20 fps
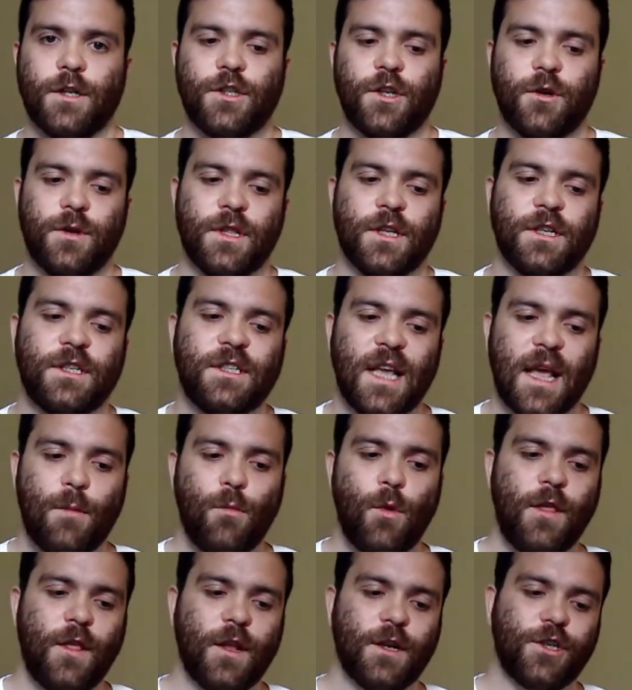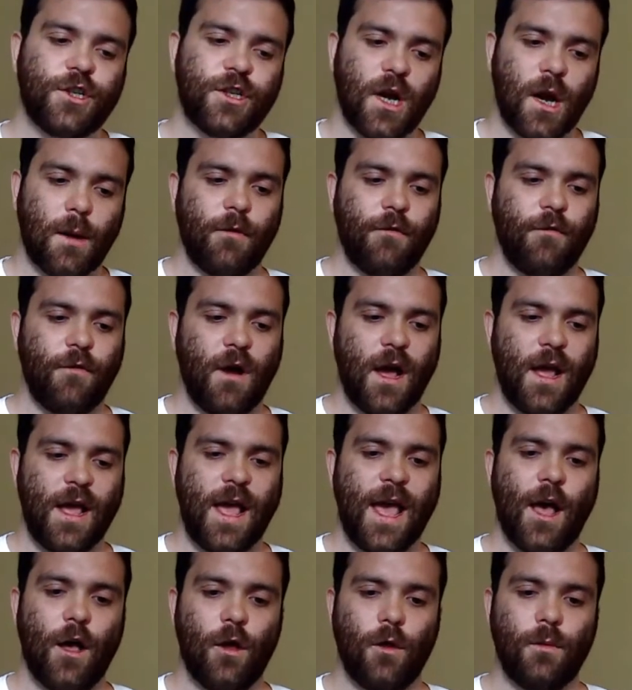So in the same way that Shopify
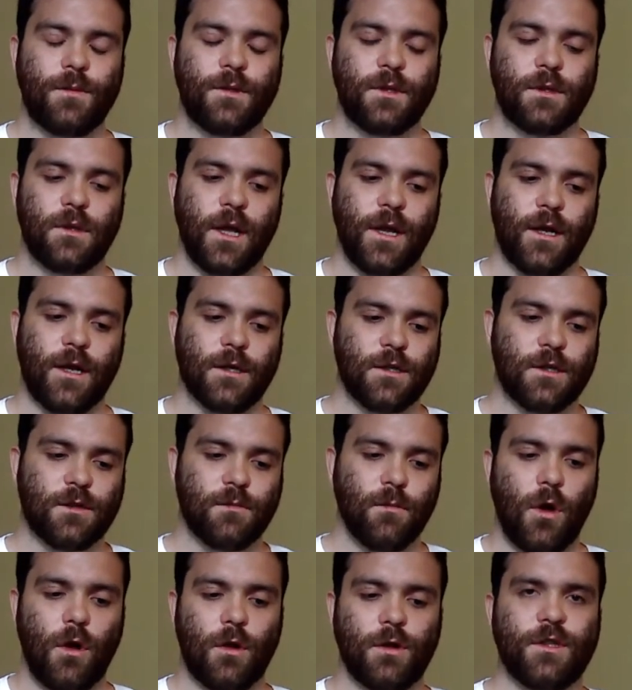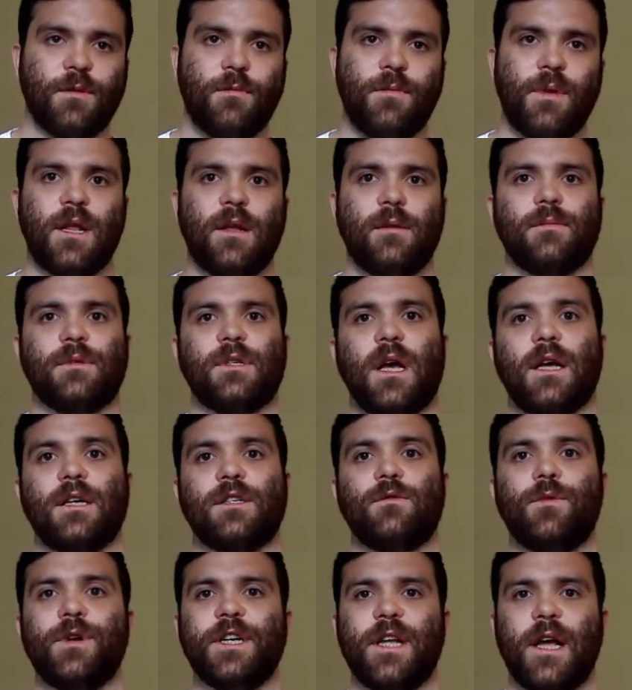helps a small to
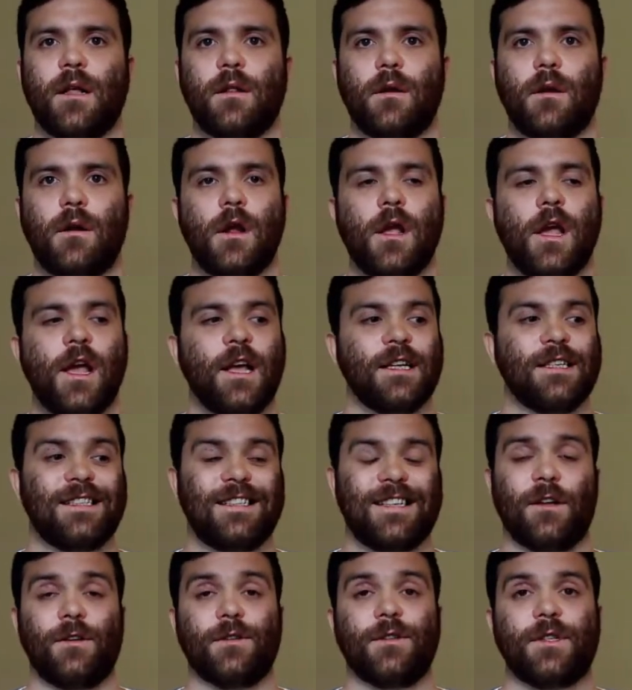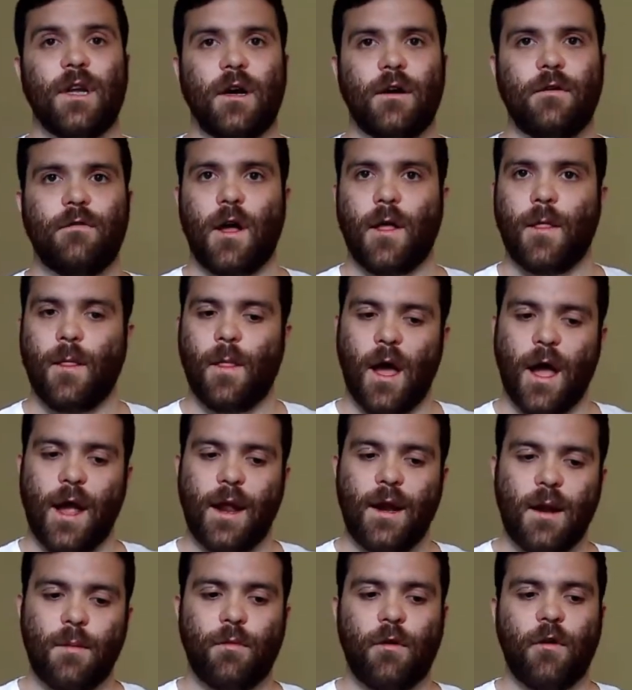medium-sized retailer sell stuff online
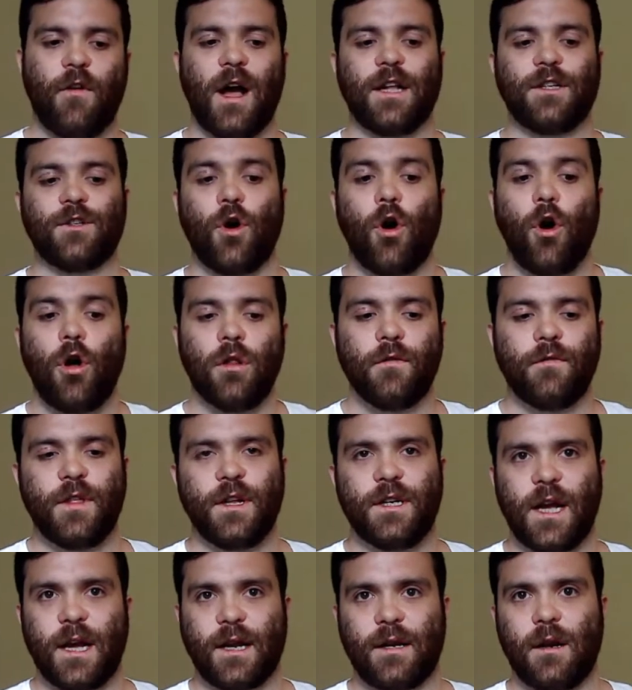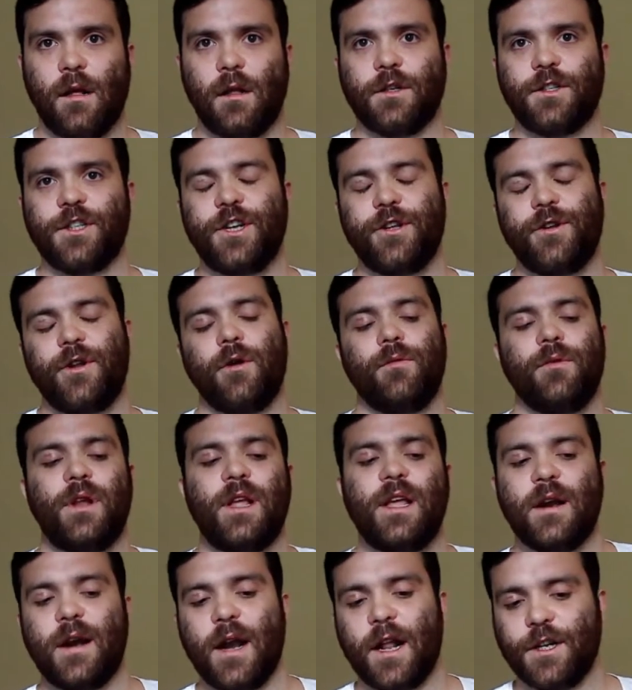and provides all of the technology, you don't
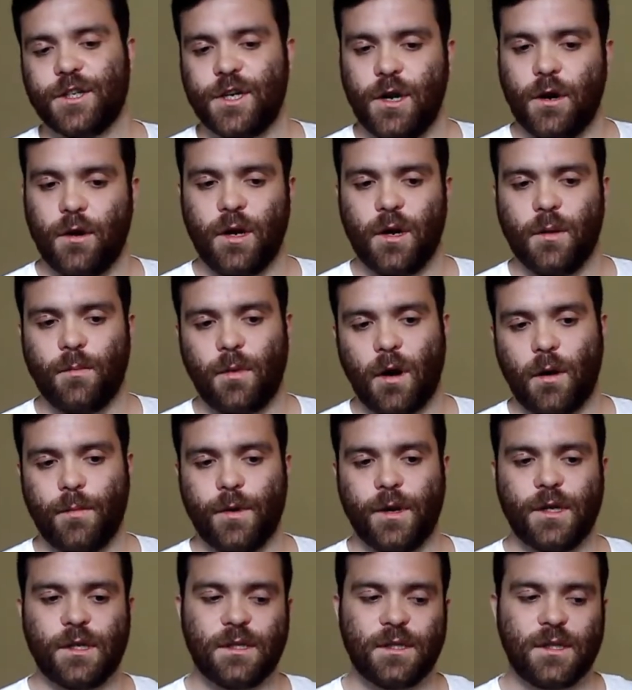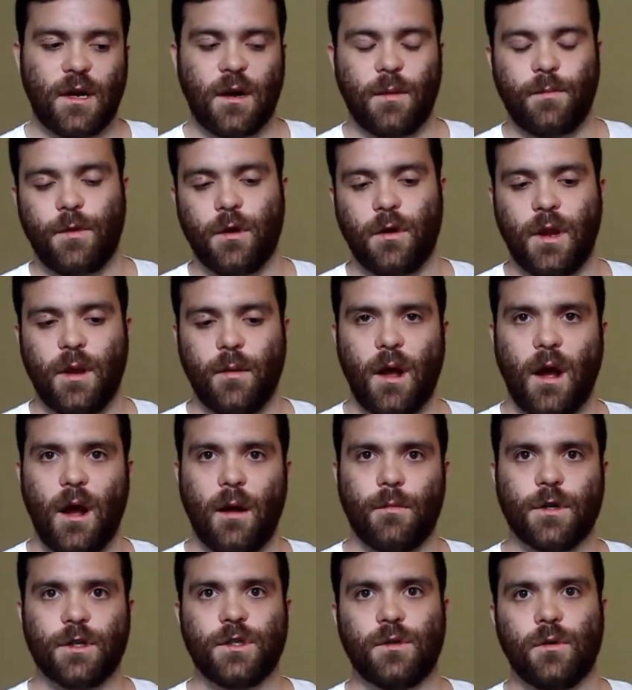need an engineering department to set up your
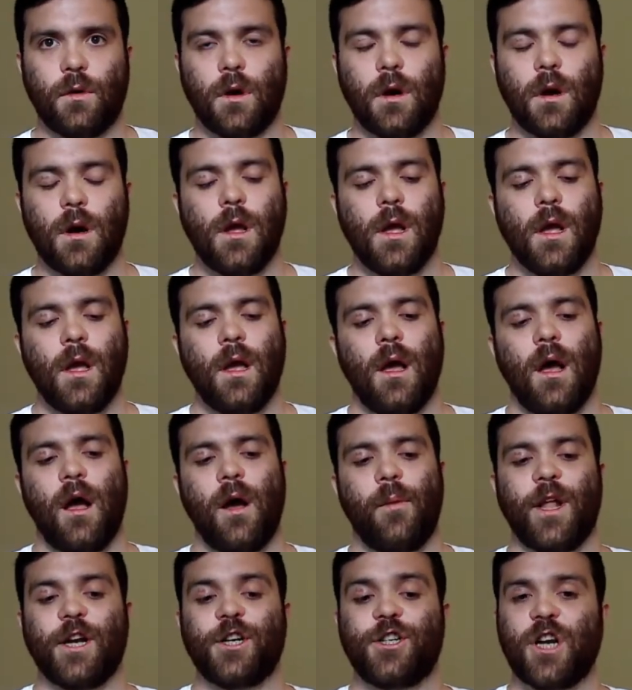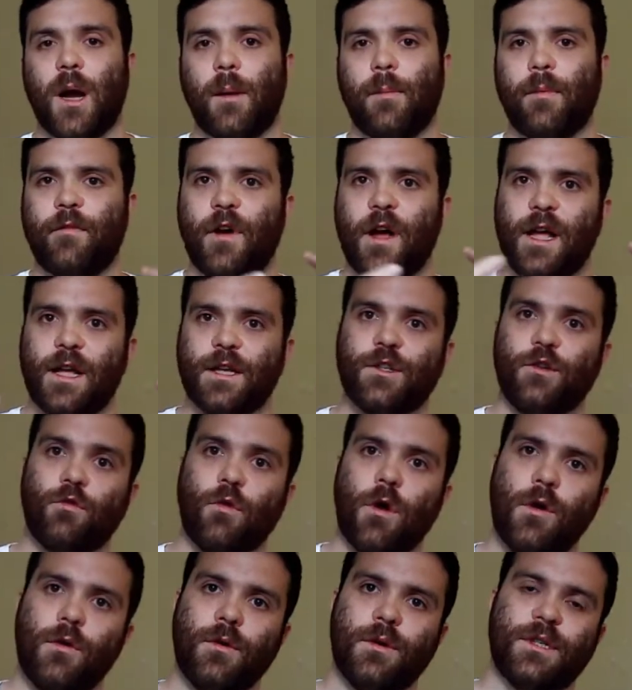e-commerce store. And Shopify has
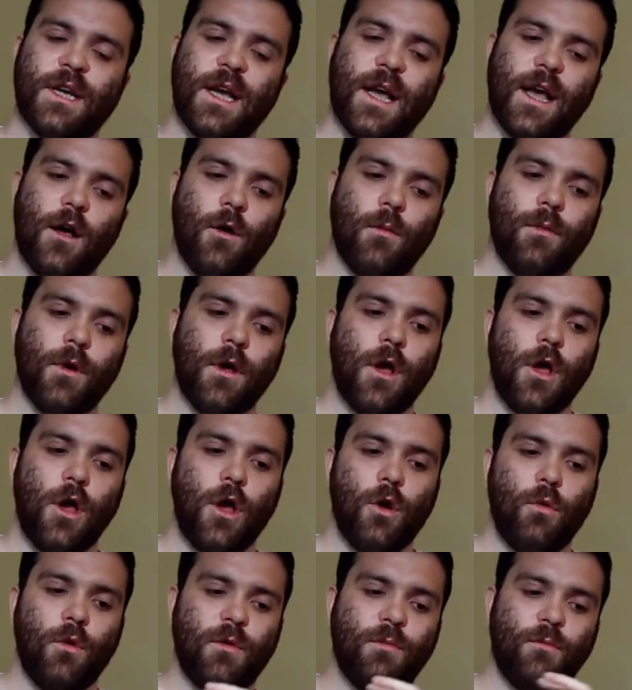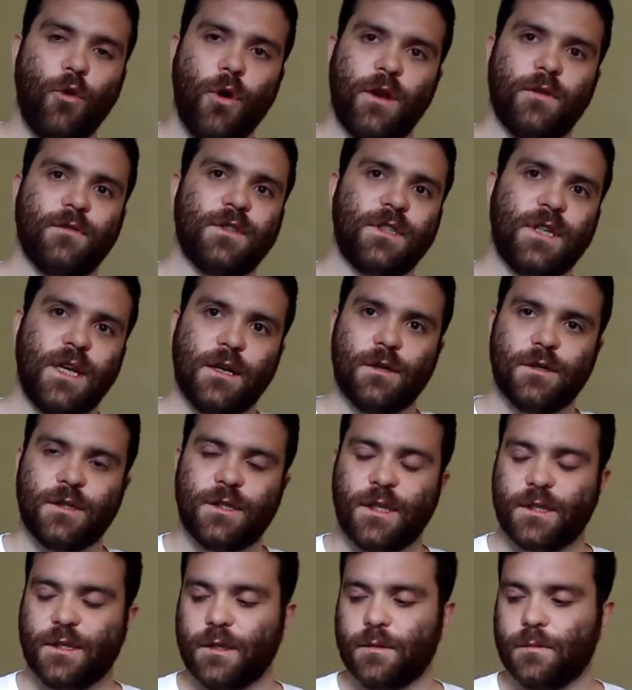grown to help with point-of-sale
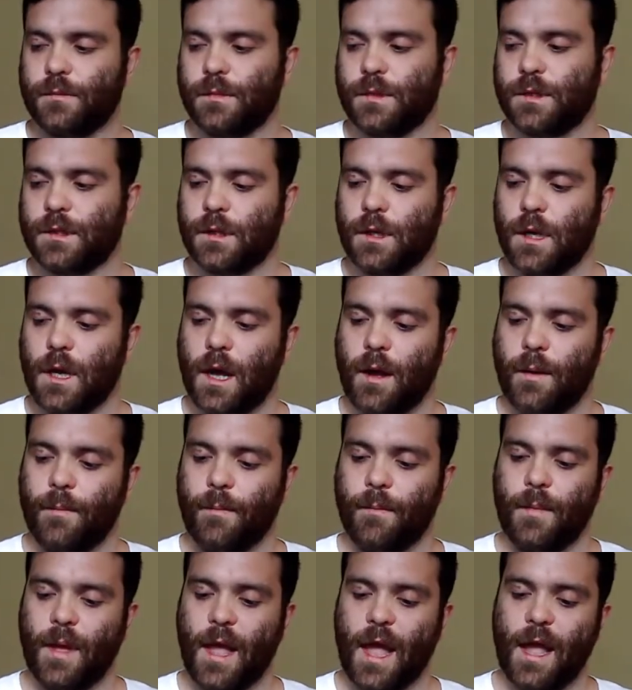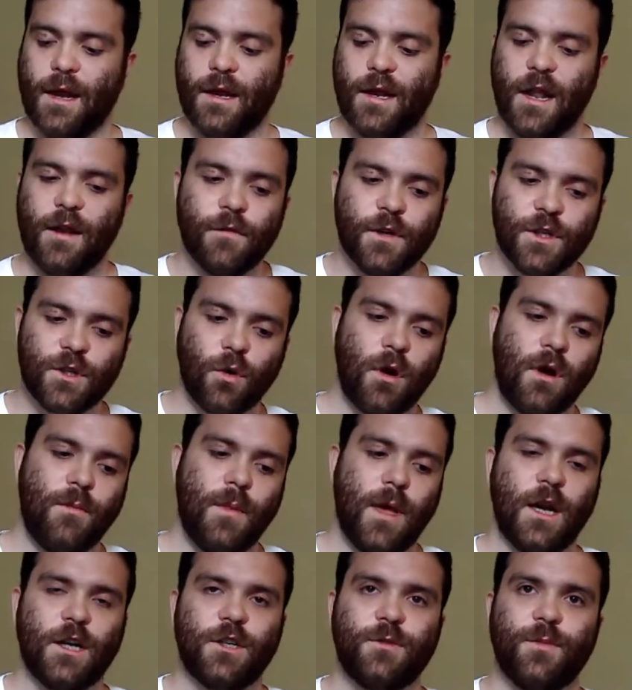systems and inventory
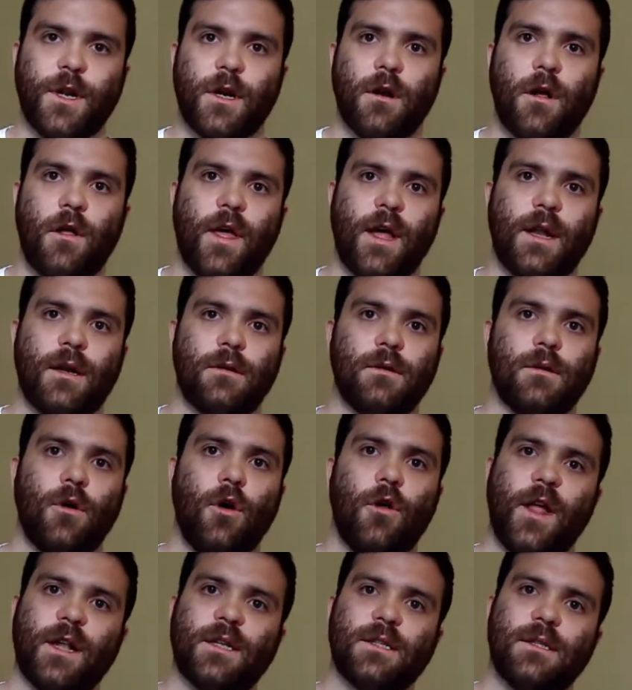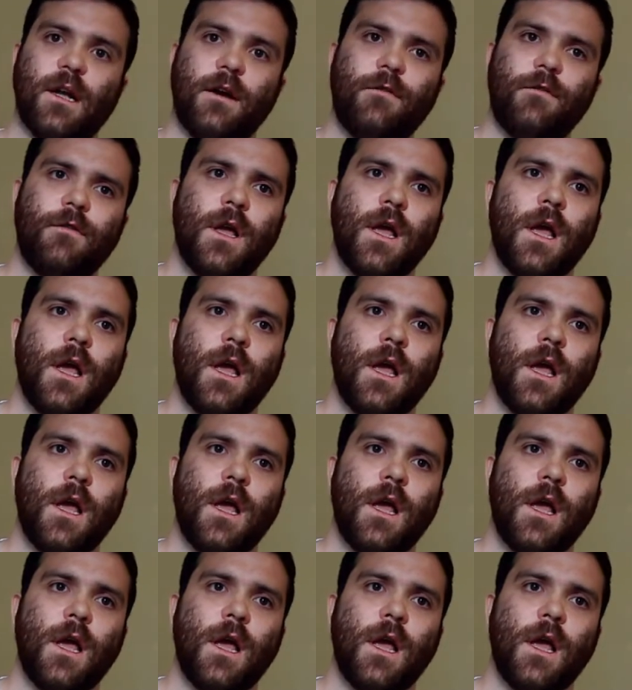management and all that stuff.